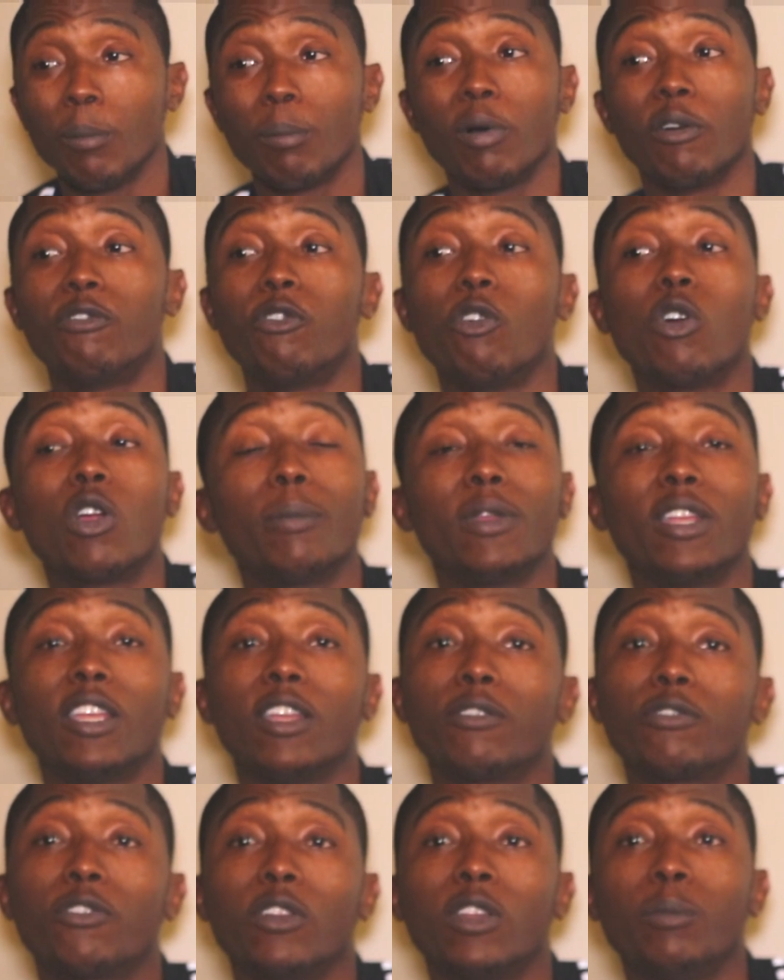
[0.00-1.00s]
performing it
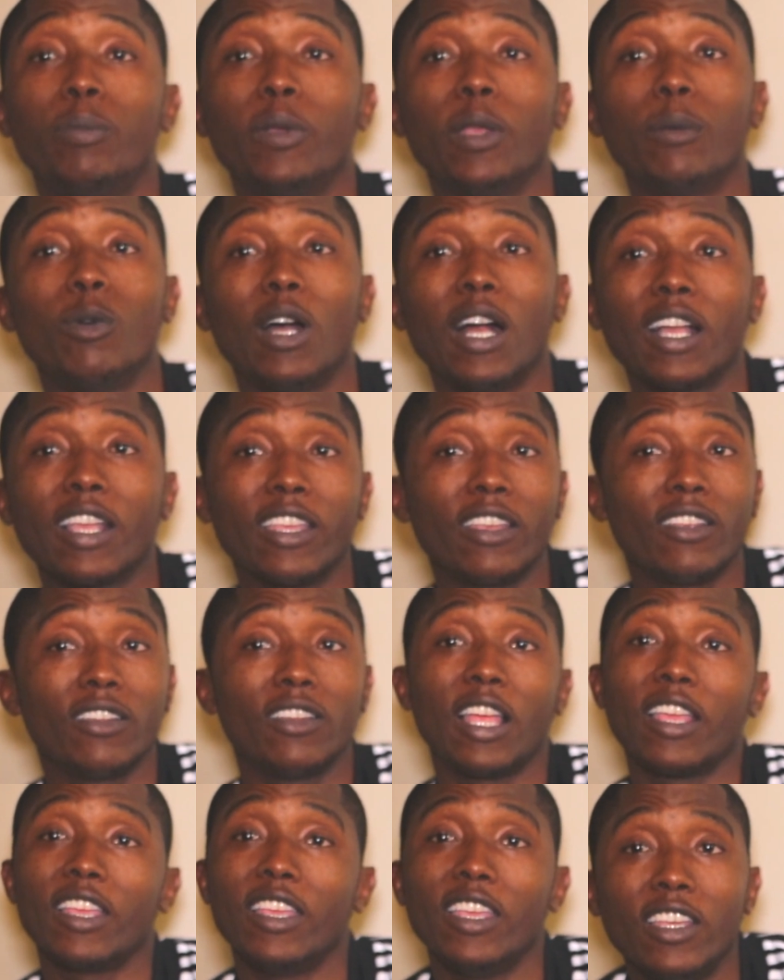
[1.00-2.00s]
in front of people, I get
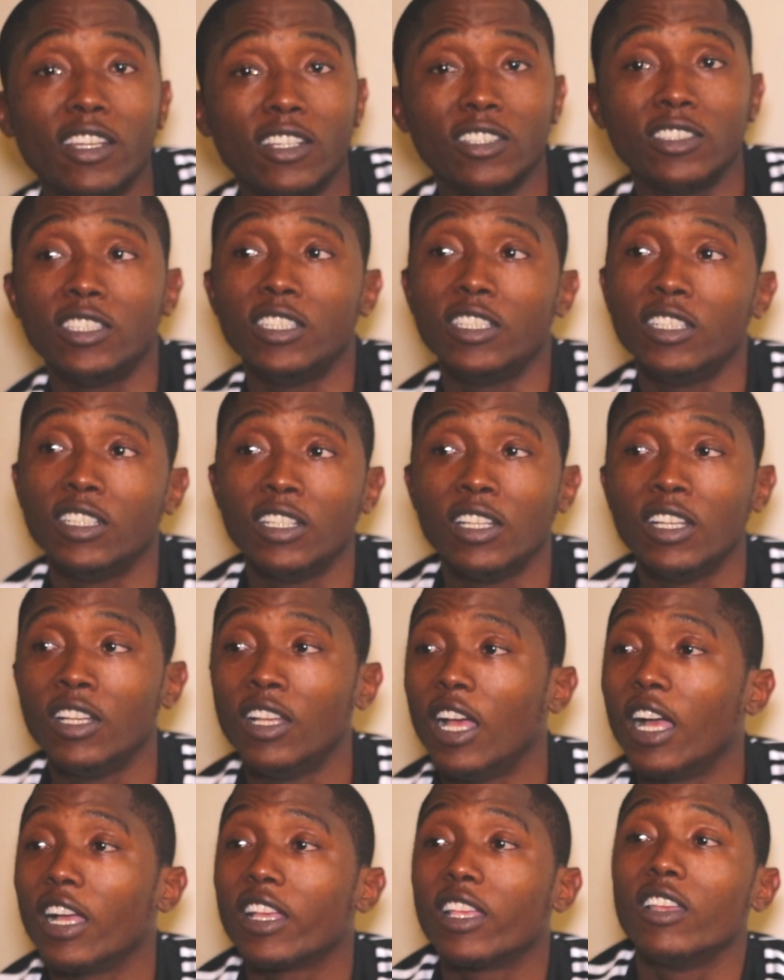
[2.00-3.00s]
like energy.
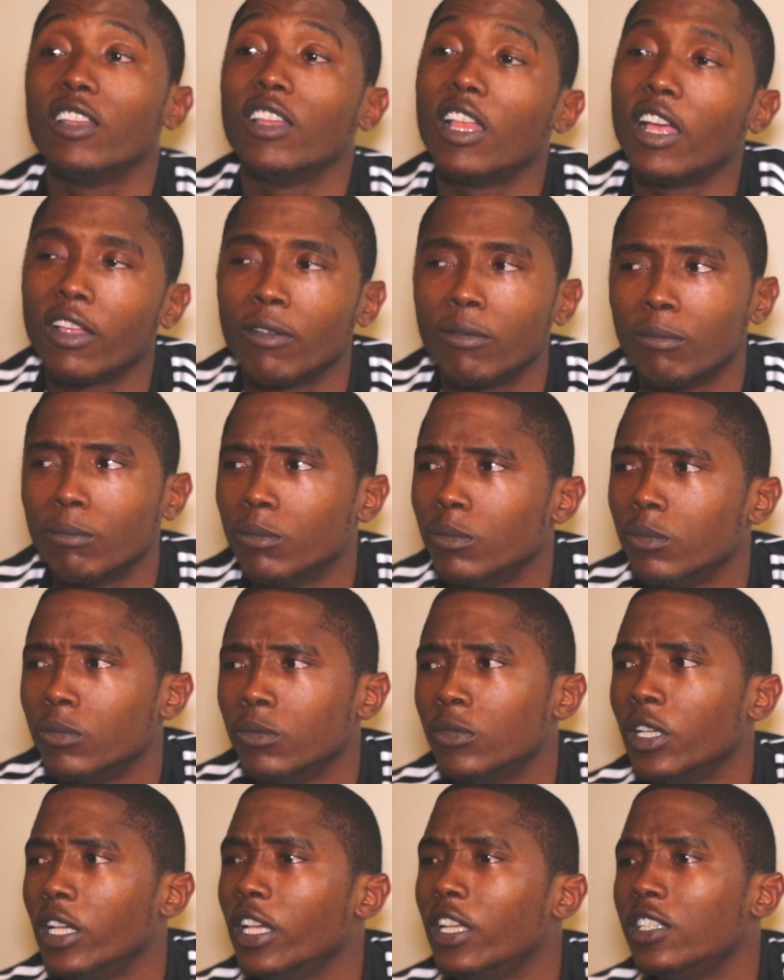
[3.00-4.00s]
I get like
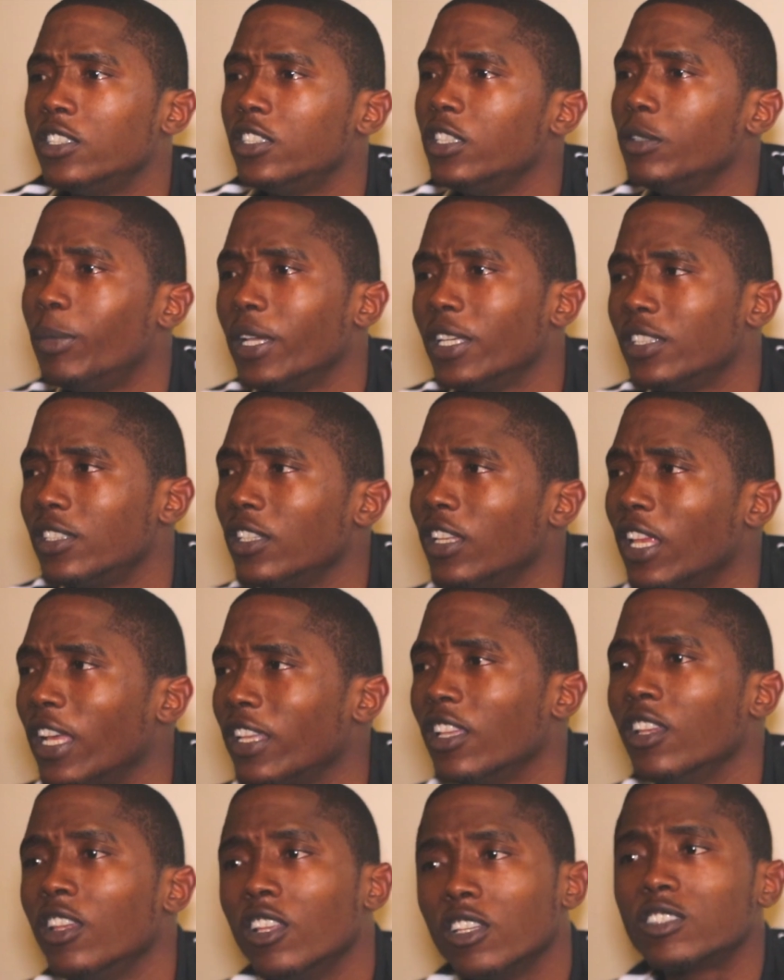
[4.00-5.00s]
energy basically like
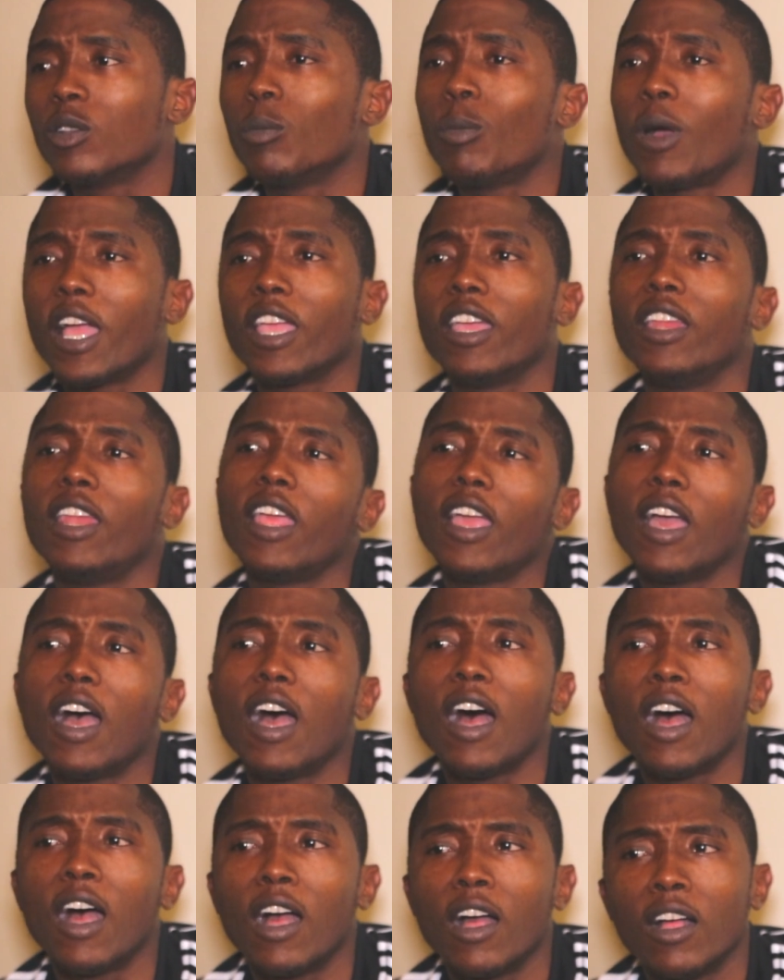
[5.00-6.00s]
to look somebody in their
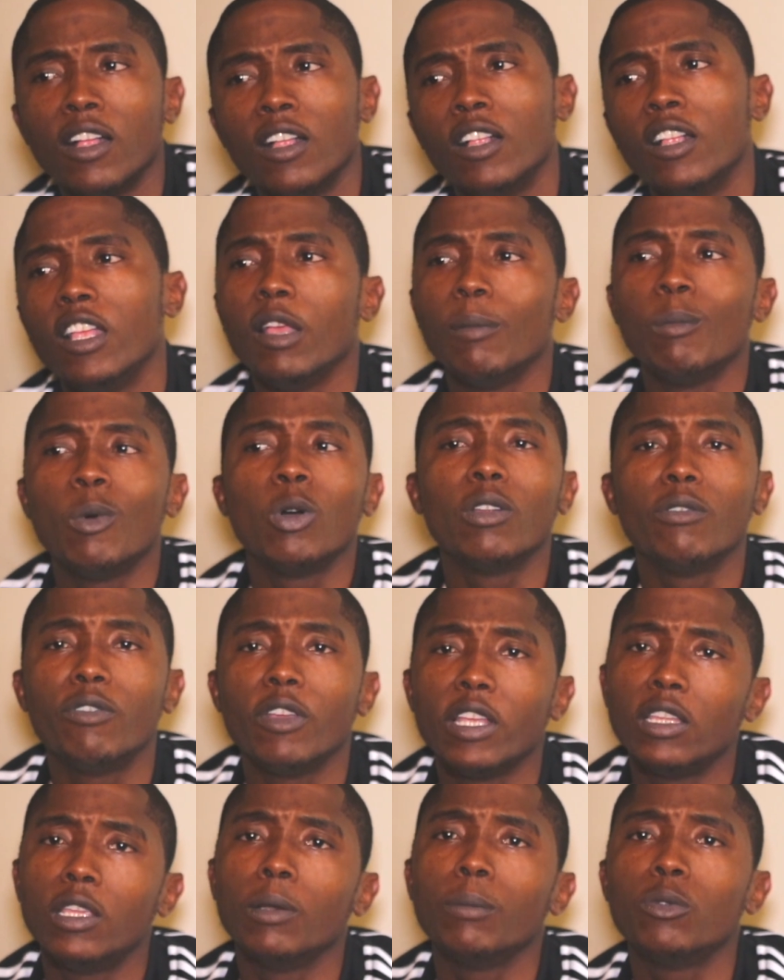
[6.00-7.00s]
eye and
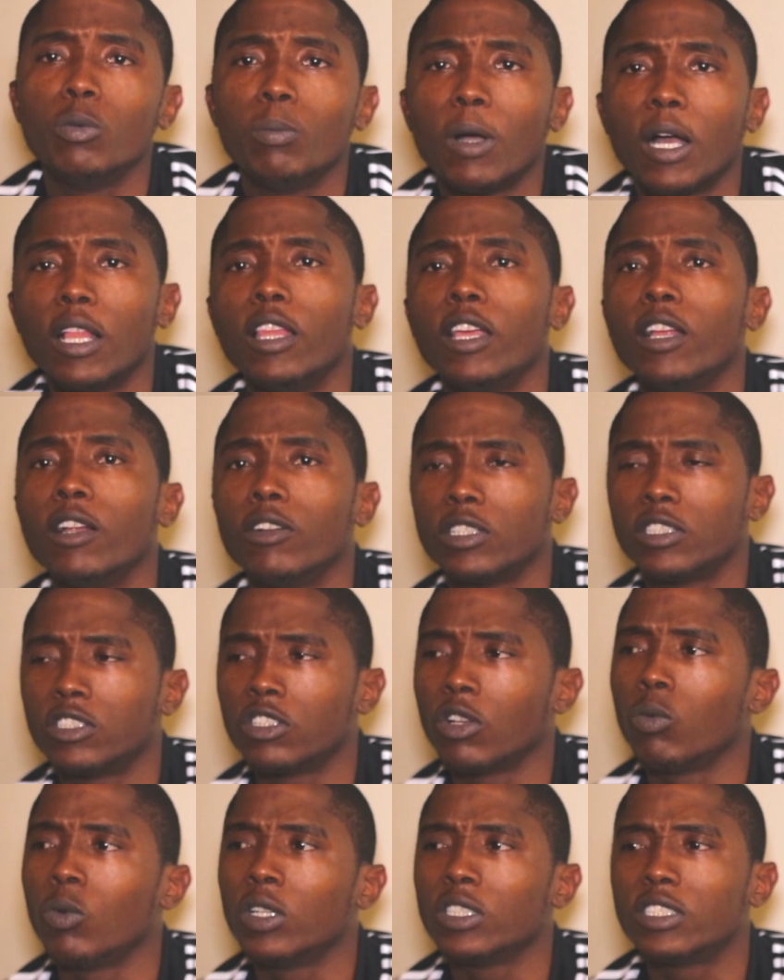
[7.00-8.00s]
motivate them through my lyrics.
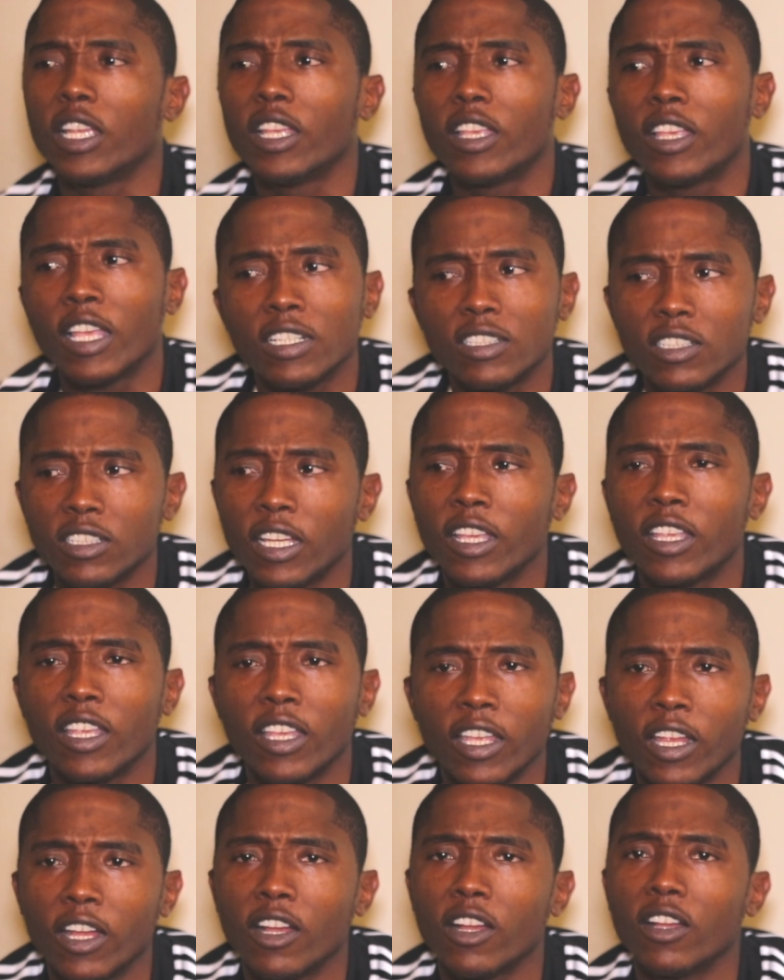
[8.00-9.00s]
So once they catch it, they can
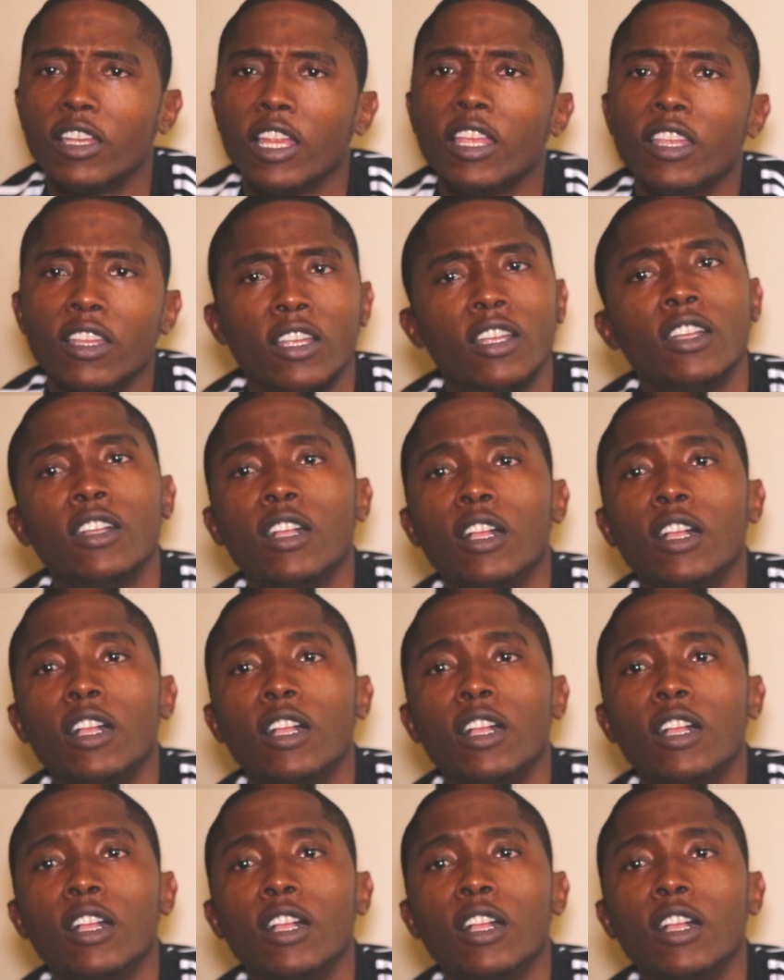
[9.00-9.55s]
hear it. They